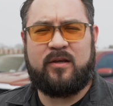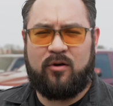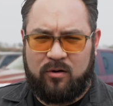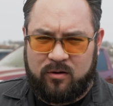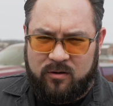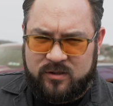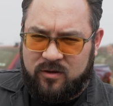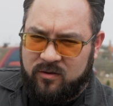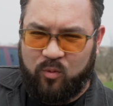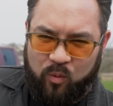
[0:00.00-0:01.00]

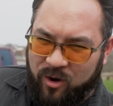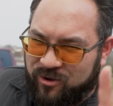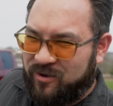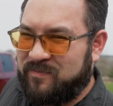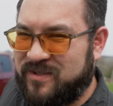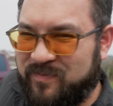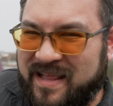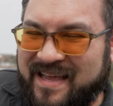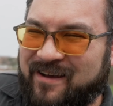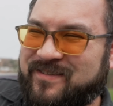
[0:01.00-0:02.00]
Yokoso. Welcome to
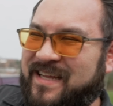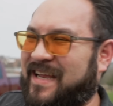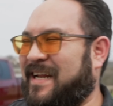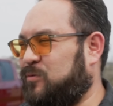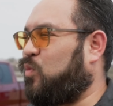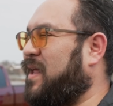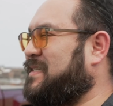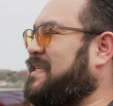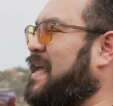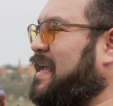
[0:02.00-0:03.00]
Blackout Tinting. It is
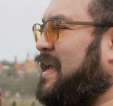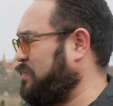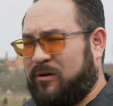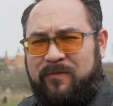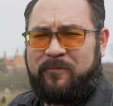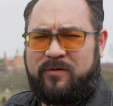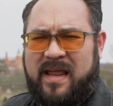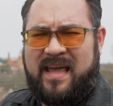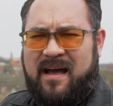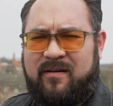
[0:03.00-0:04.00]
Wednesday. Beautiful
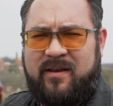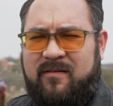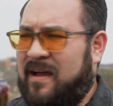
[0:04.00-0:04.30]
day out here.